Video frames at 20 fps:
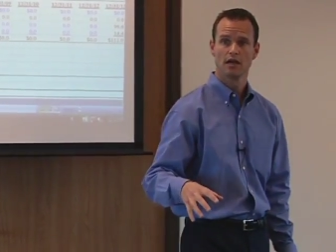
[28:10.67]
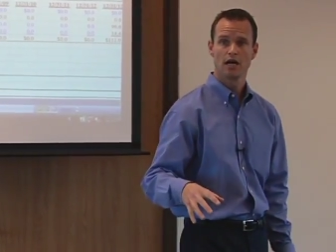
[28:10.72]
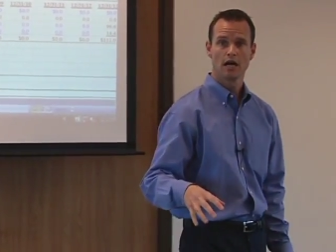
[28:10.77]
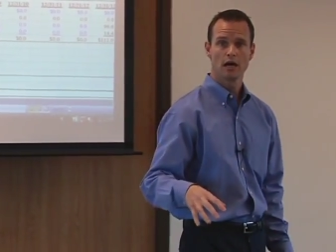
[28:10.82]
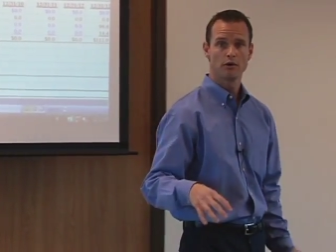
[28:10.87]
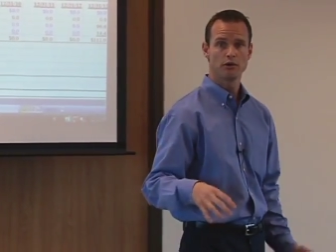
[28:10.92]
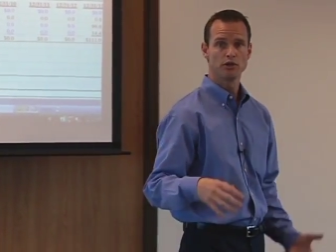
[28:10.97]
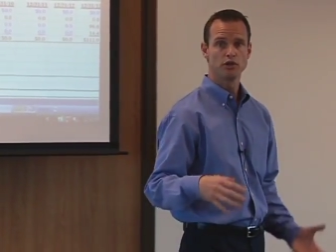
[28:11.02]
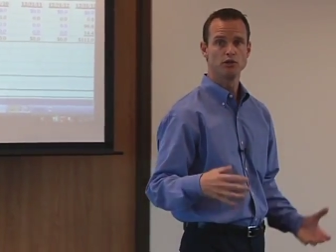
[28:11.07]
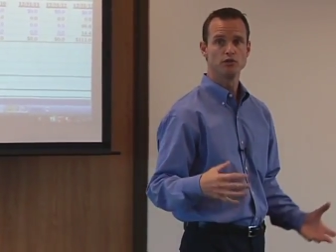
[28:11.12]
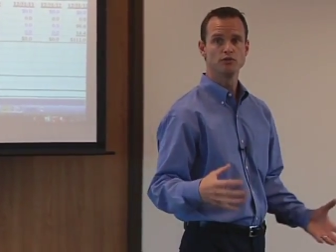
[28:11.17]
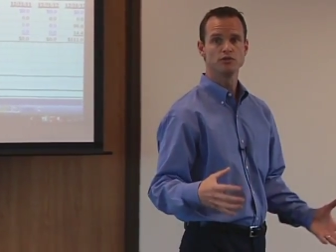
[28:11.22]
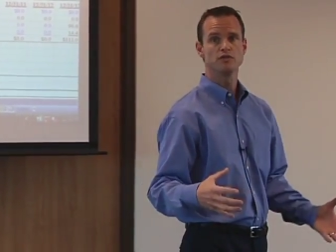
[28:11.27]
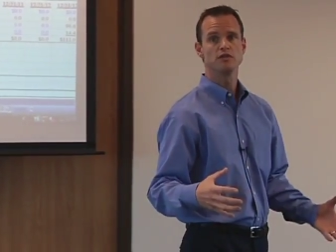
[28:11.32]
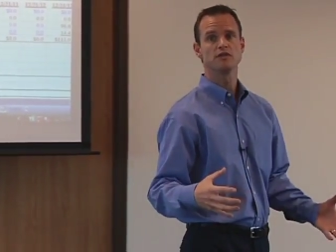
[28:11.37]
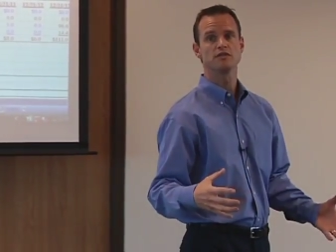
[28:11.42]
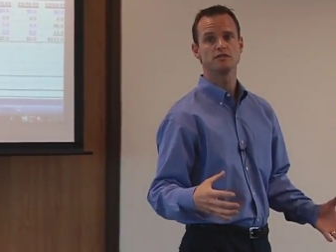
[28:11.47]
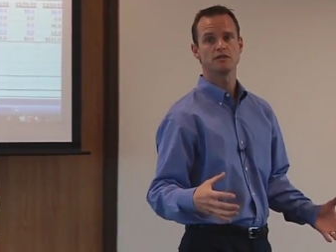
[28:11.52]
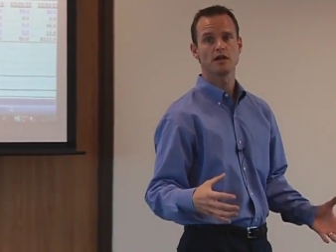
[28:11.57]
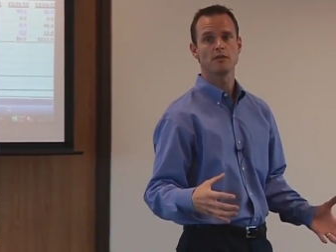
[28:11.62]
how to use
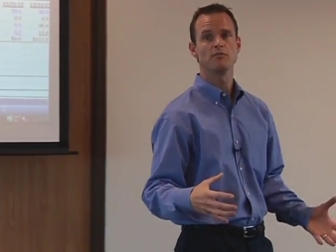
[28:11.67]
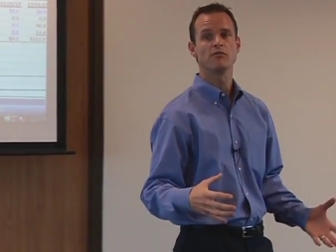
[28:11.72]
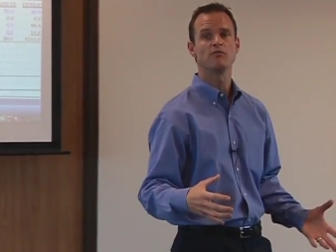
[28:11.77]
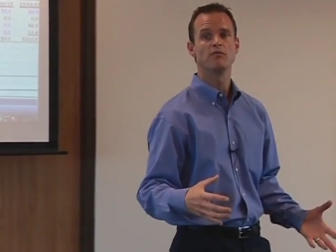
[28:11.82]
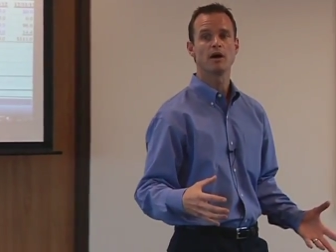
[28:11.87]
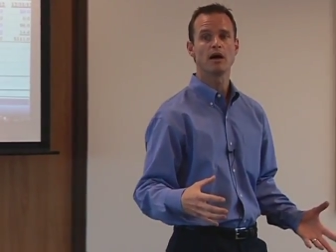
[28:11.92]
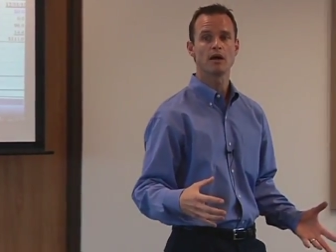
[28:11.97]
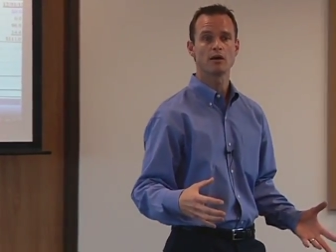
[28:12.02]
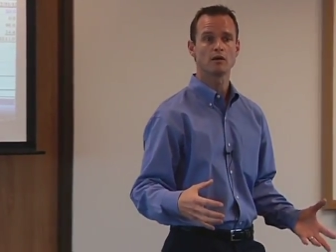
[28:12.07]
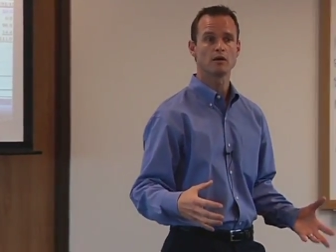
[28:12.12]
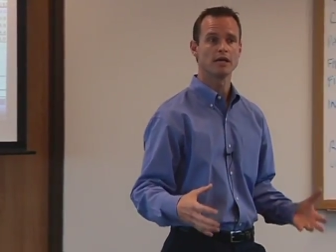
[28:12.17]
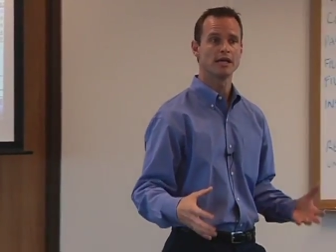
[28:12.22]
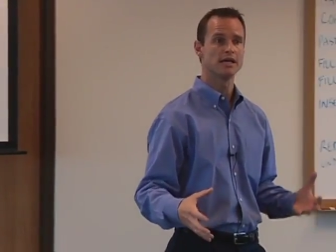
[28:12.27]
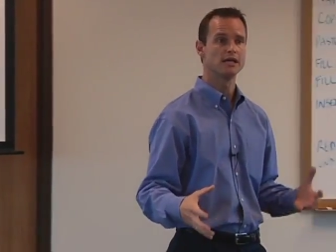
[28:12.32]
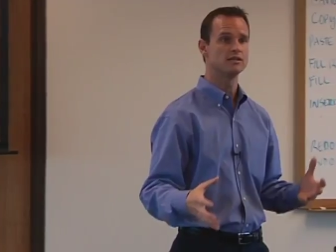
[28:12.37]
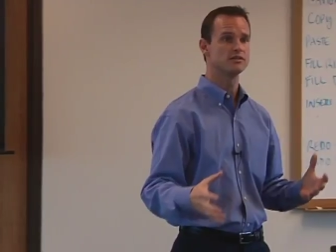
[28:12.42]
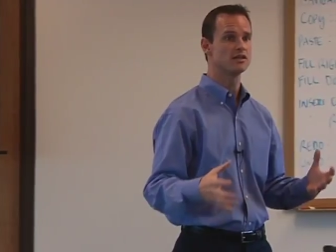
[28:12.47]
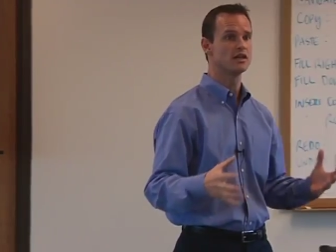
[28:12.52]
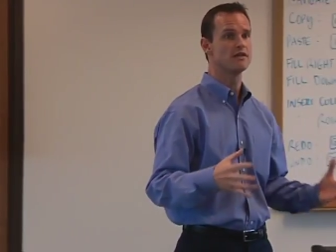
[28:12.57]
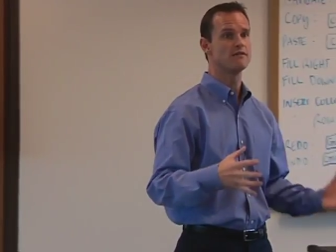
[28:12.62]
this type of model
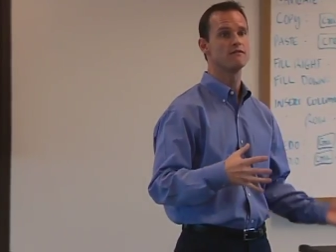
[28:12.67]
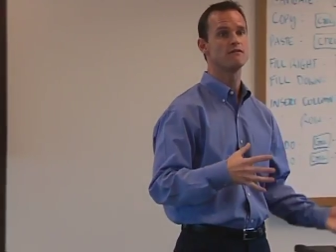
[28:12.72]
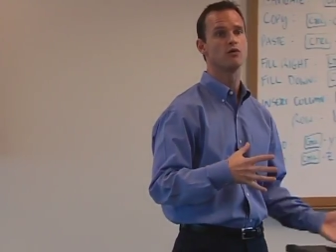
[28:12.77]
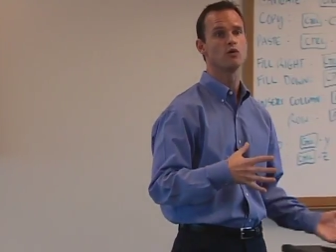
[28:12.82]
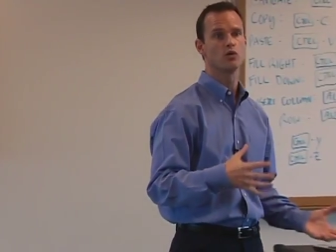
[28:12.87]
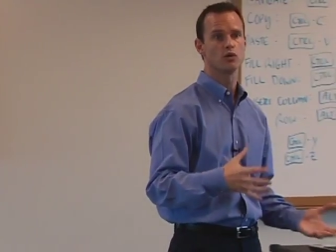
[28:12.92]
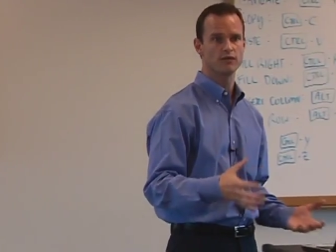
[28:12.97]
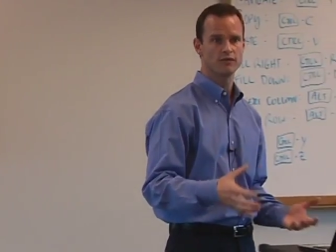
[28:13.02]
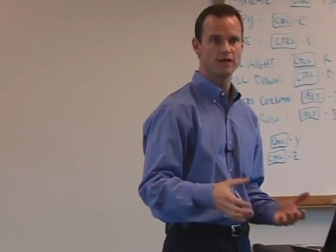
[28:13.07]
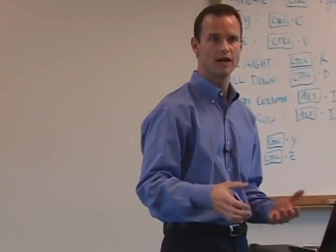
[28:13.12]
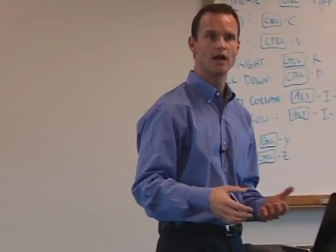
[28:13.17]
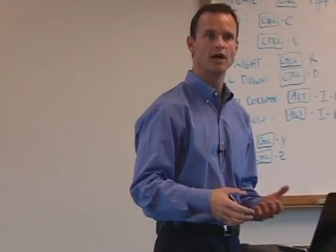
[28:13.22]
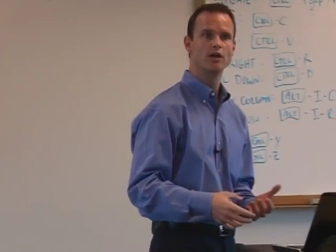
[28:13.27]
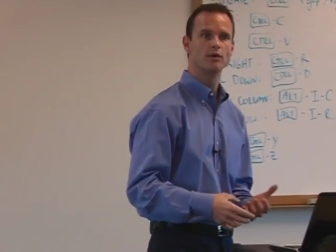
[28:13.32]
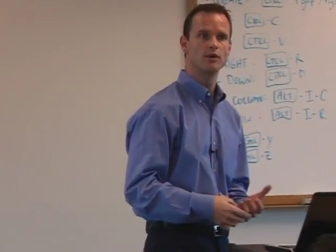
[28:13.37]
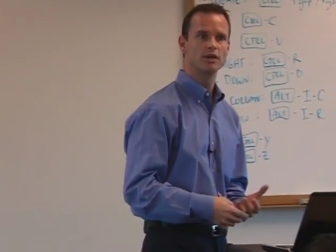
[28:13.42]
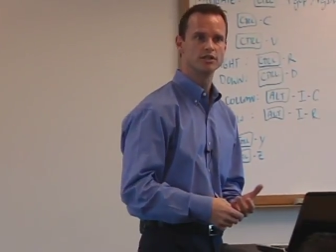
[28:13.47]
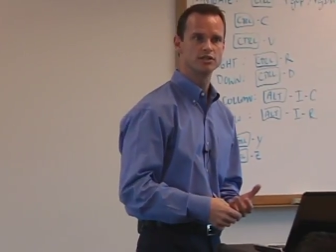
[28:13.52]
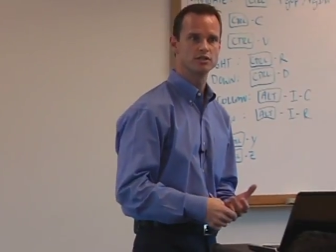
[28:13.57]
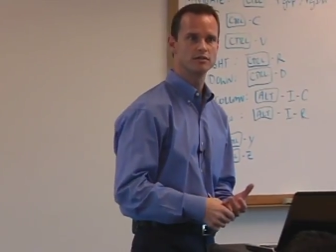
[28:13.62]
as a fourth
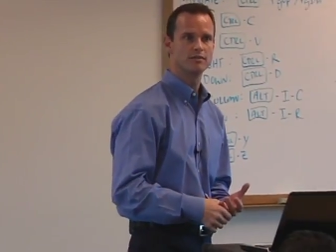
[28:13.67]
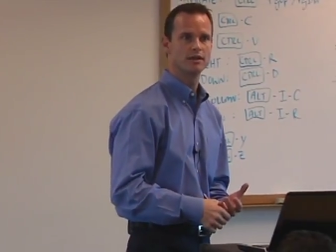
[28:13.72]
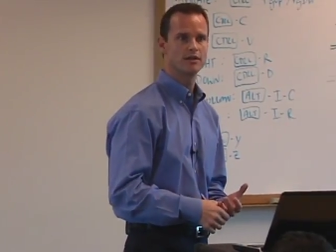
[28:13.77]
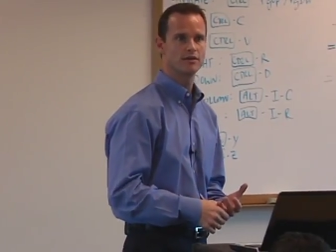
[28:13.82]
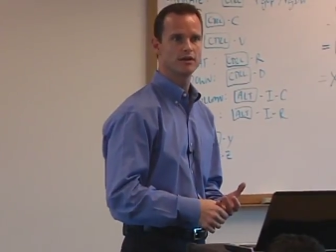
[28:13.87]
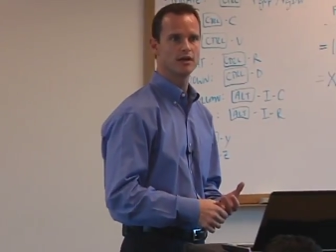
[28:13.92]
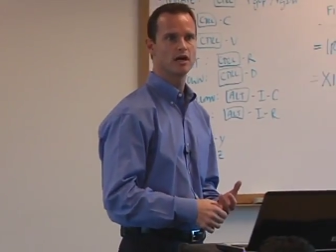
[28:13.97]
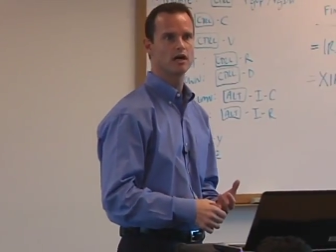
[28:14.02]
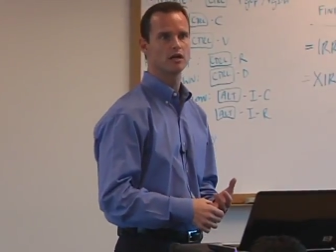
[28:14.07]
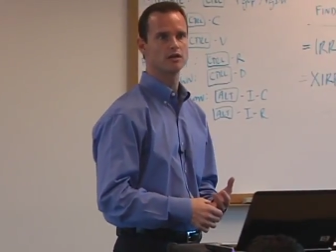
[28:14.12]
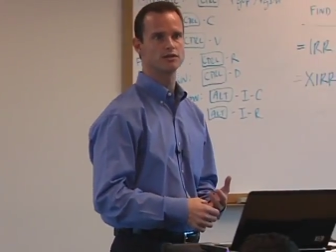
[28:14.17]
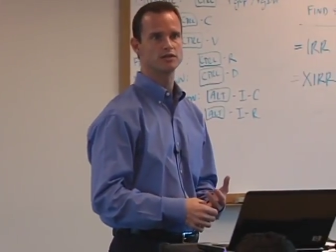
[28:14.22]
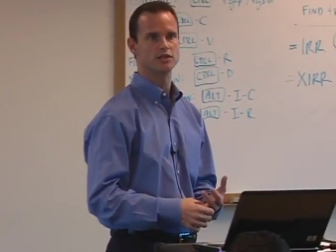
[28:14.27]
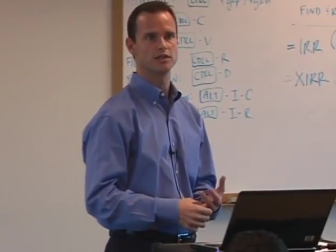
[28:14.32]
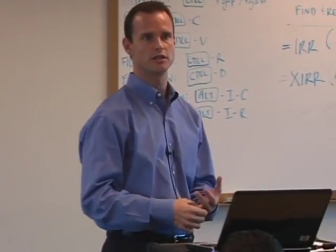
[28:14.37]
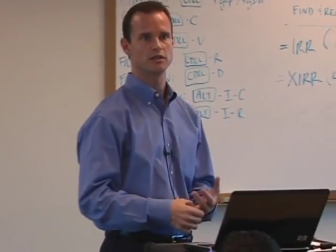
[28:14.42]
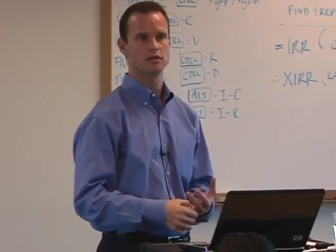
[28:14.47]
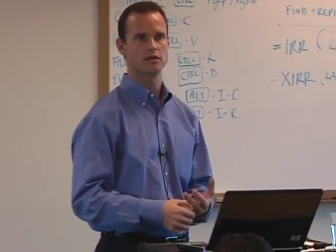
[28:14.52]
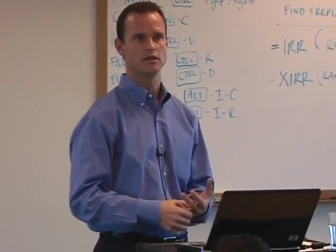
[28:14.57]
valuation methodology.